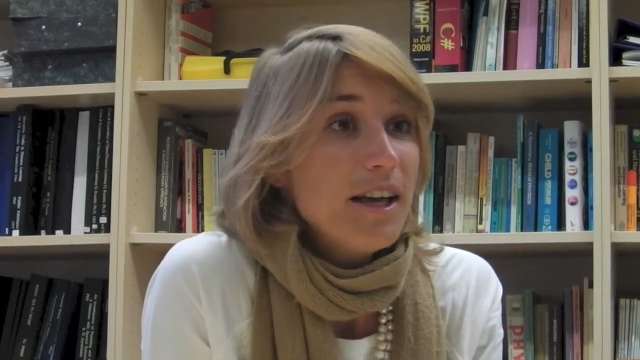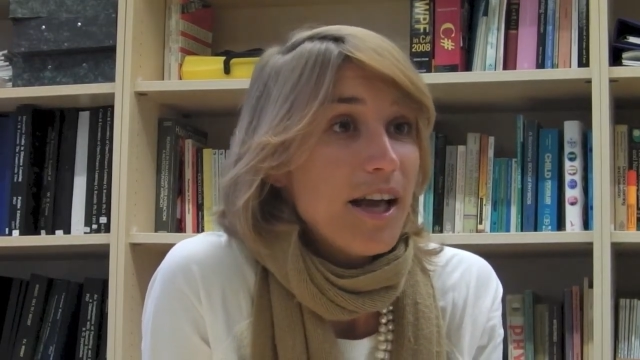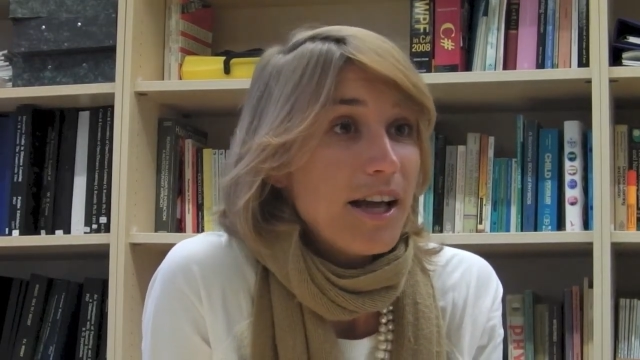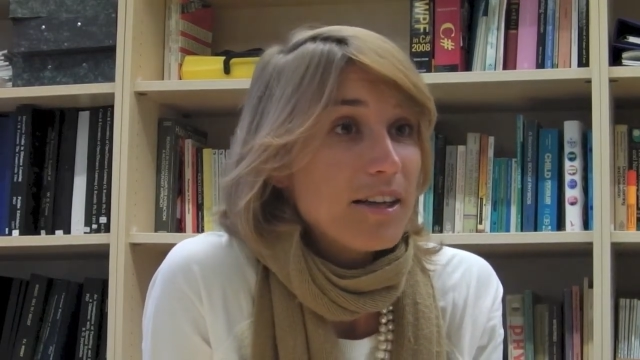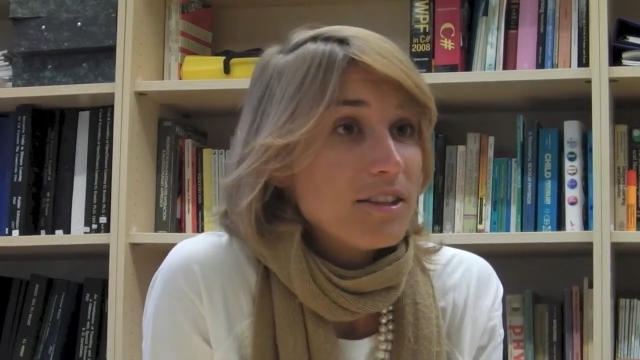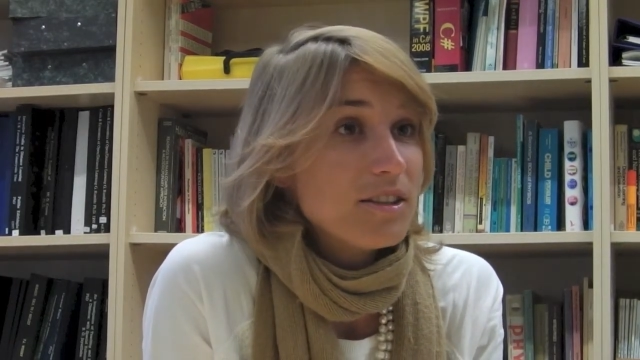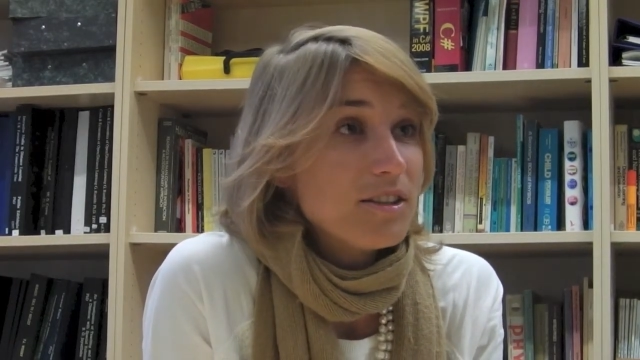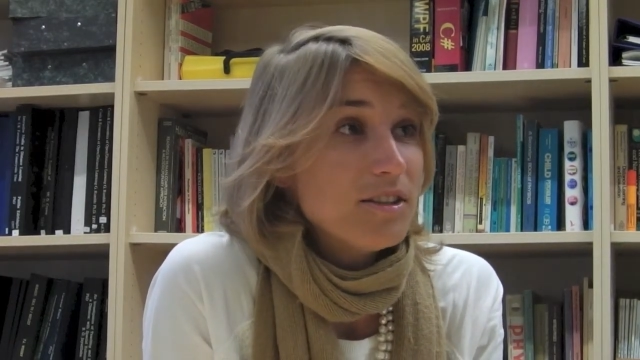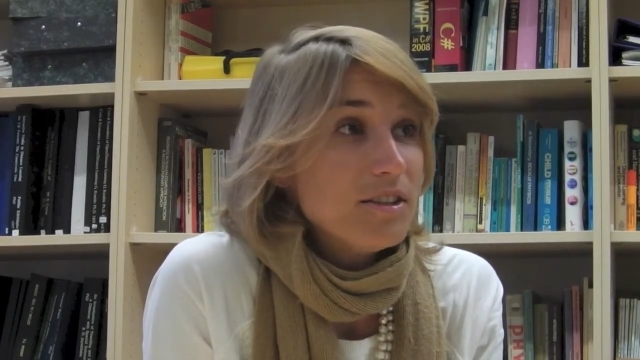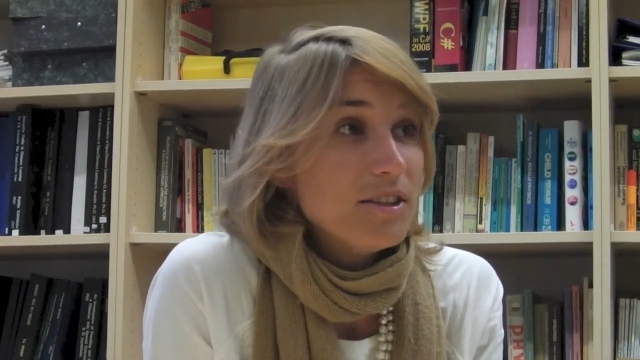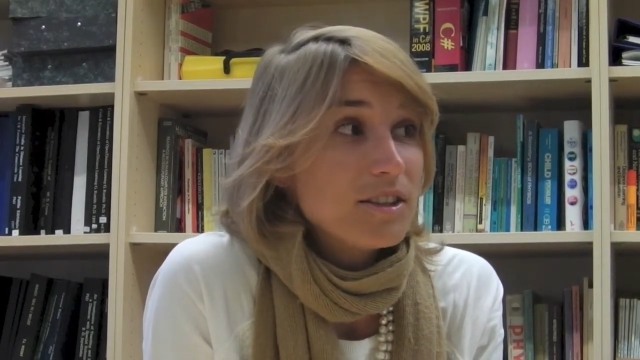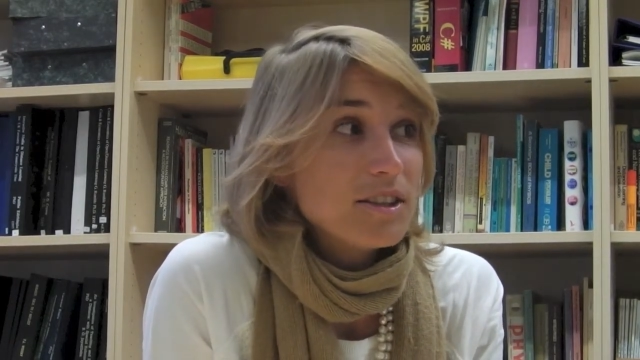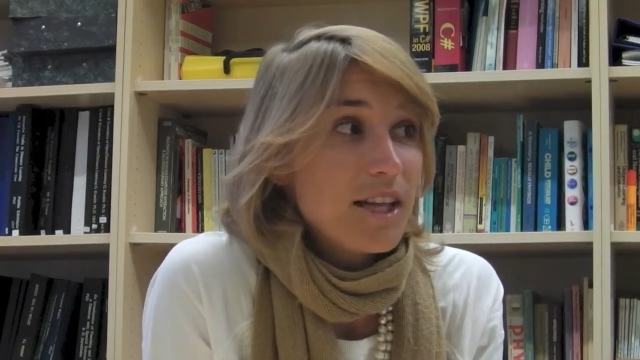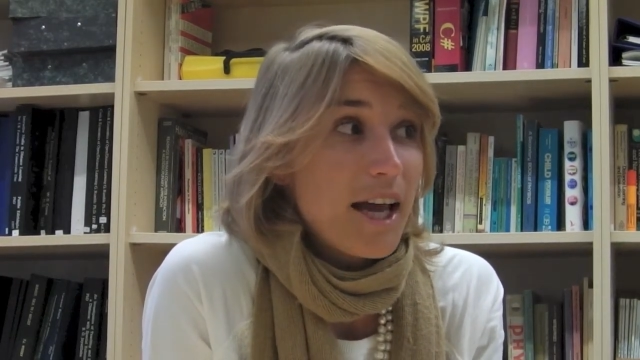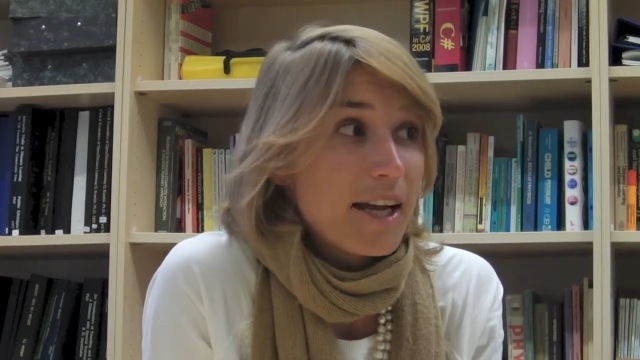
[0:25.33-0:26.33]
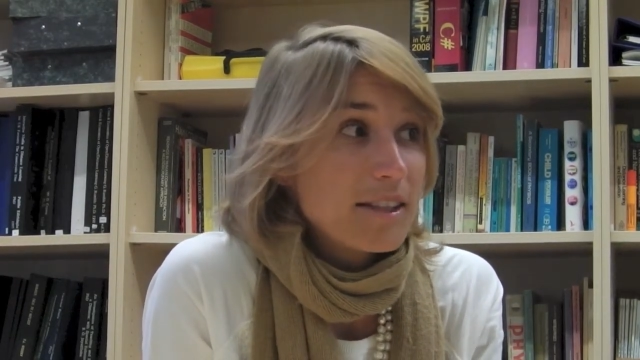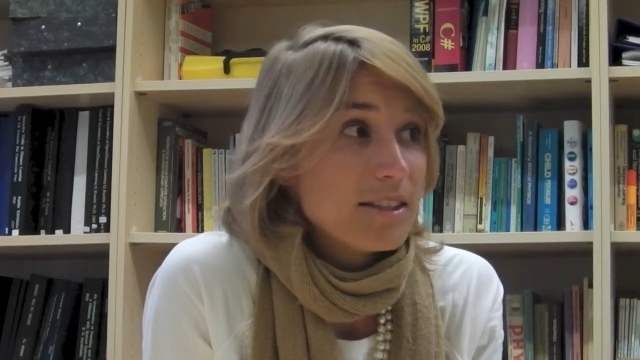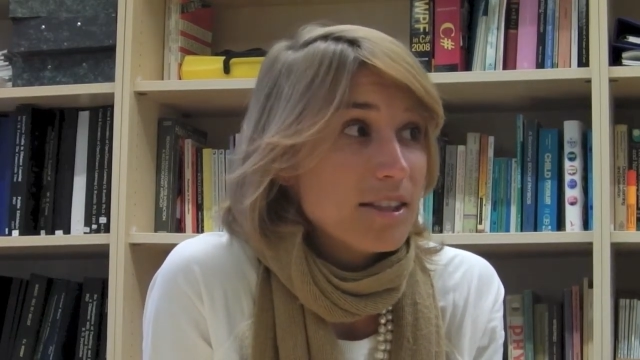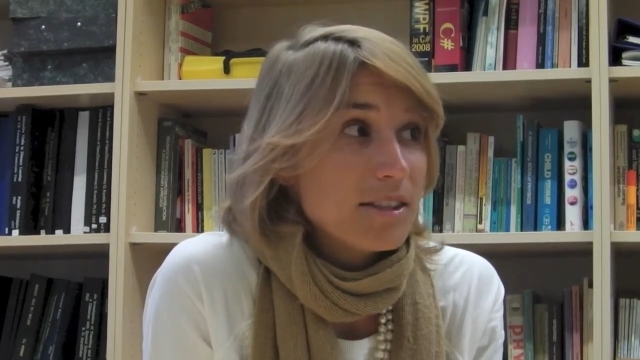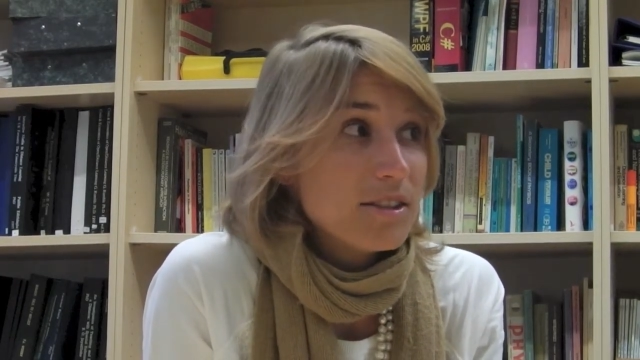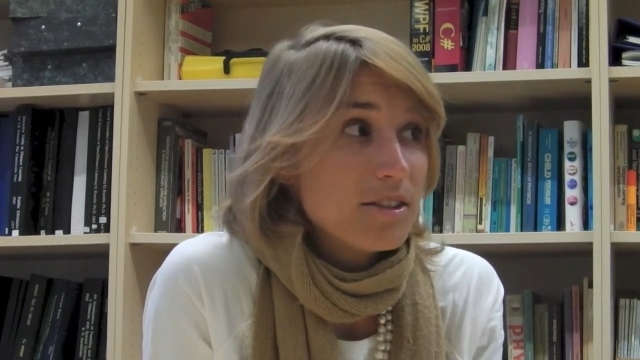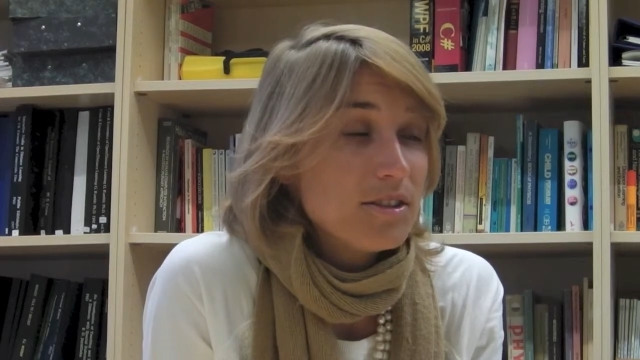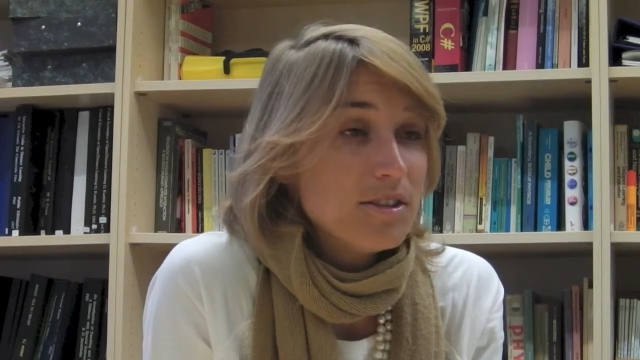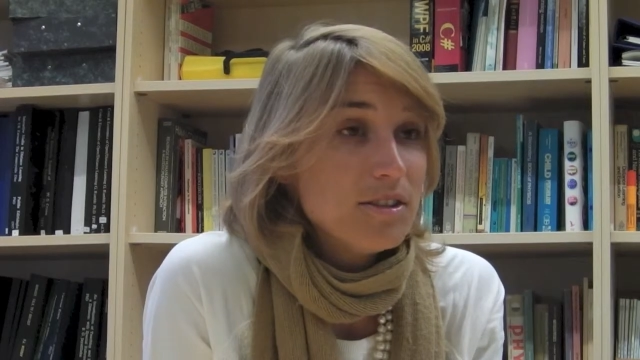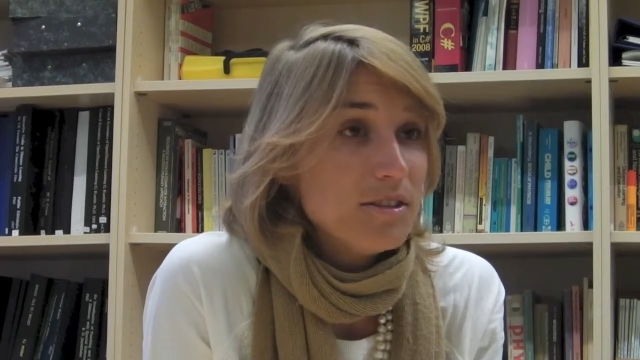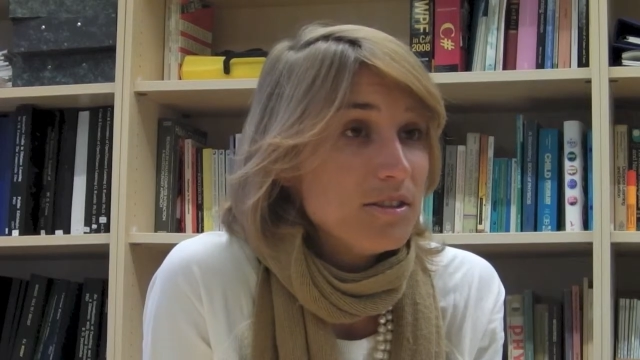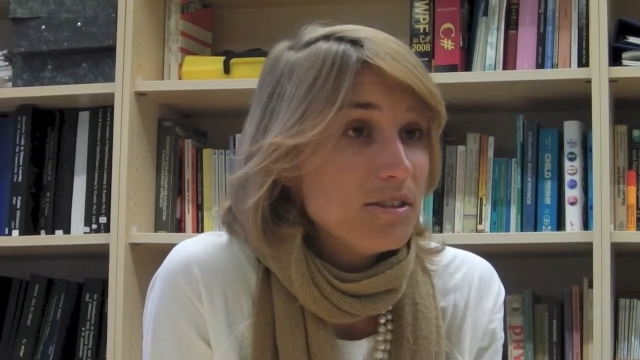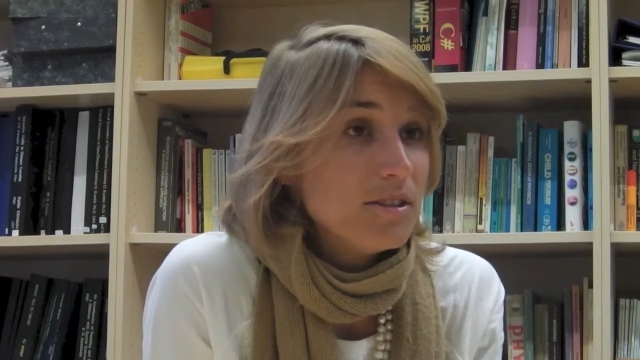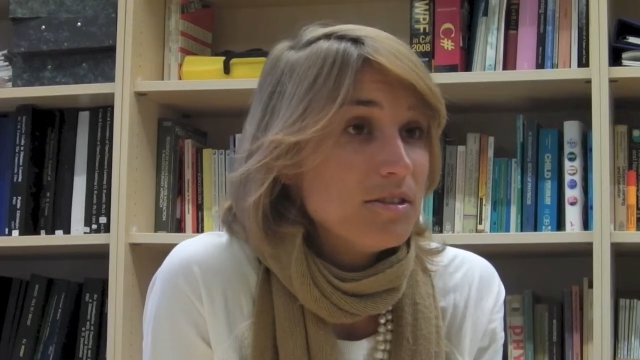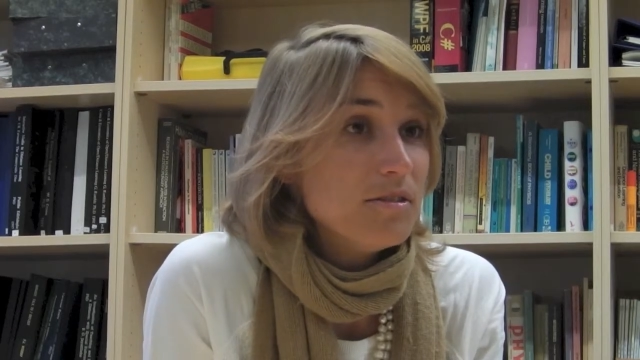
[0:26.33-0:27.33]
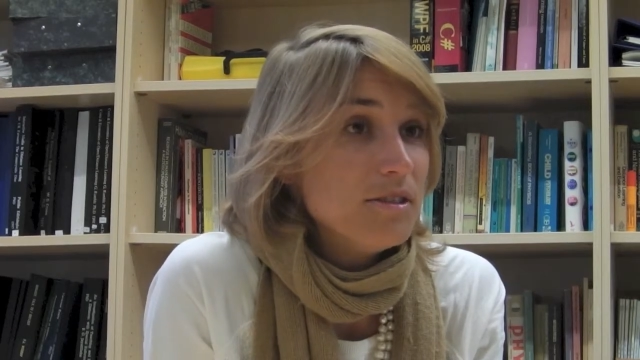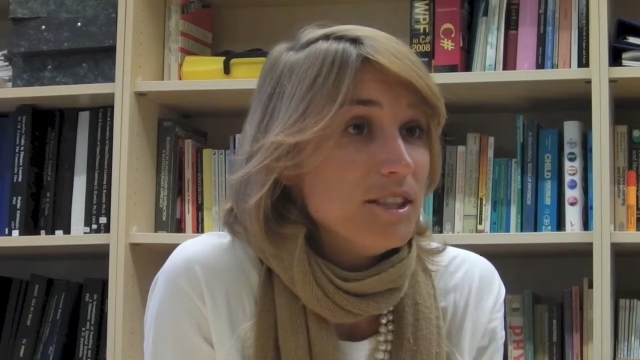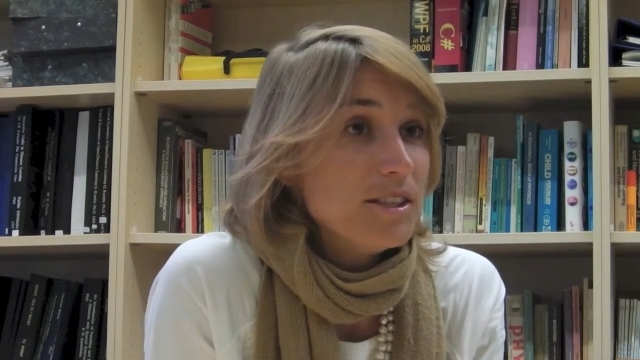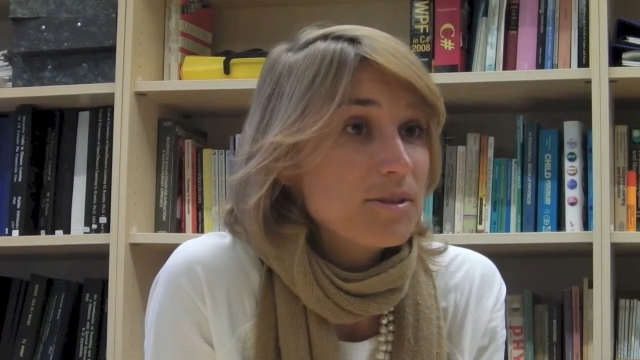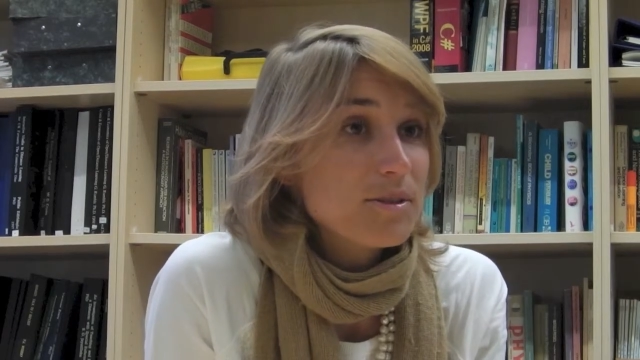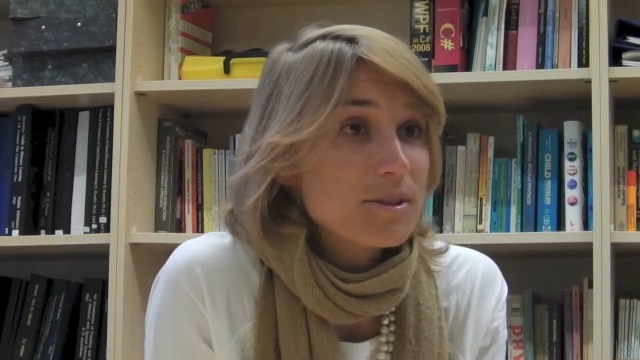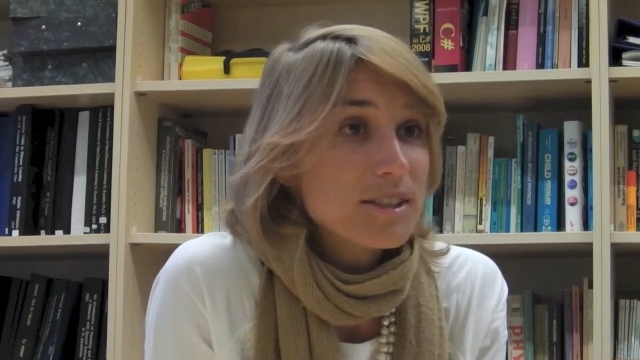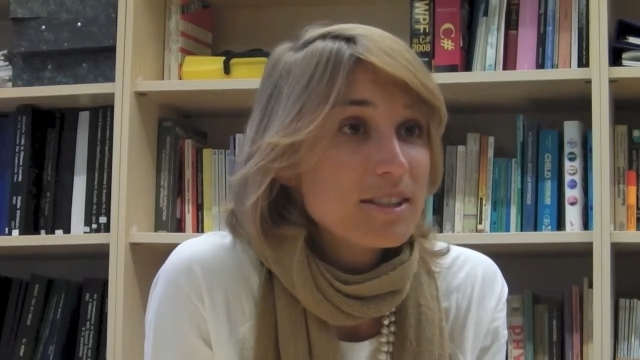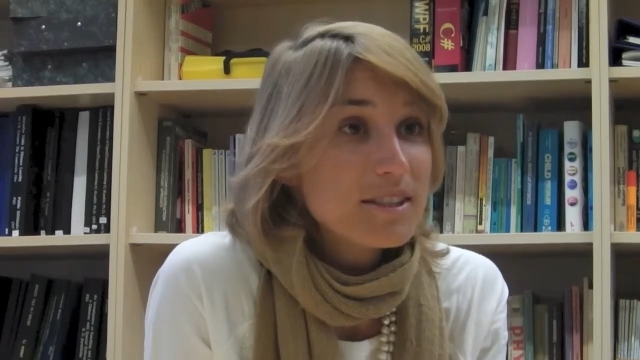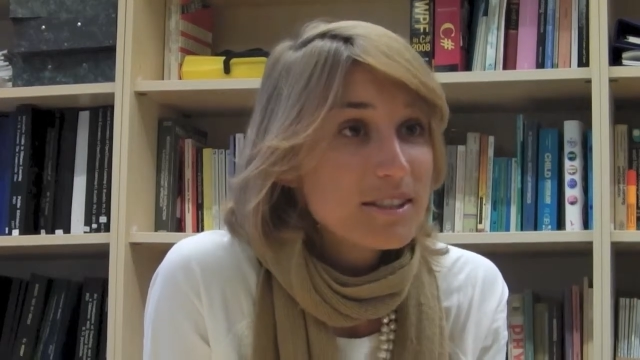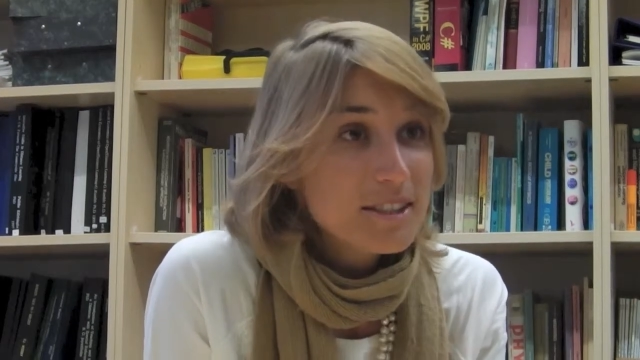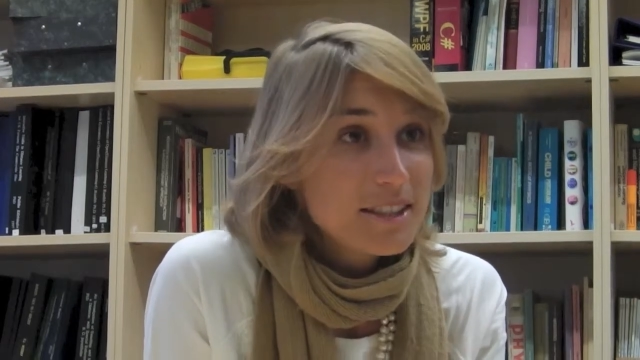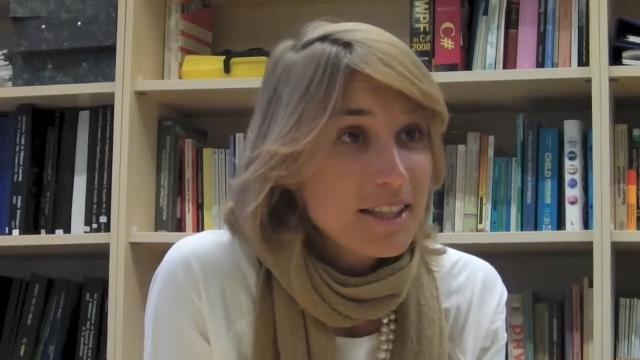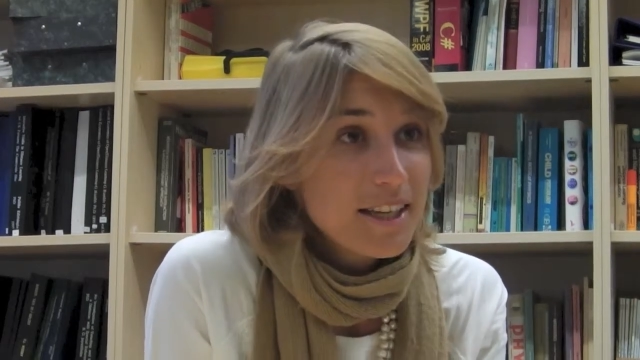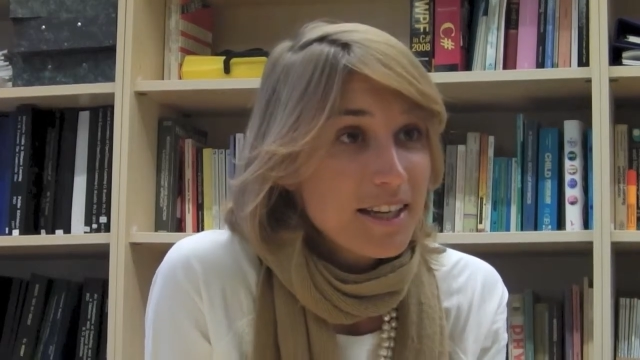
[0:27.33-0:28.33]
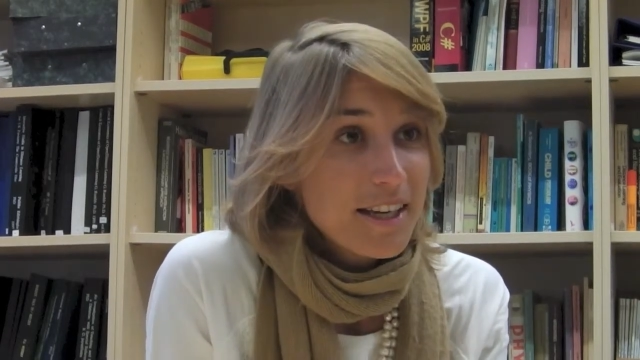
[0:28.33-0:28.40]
and to just access to, to resources.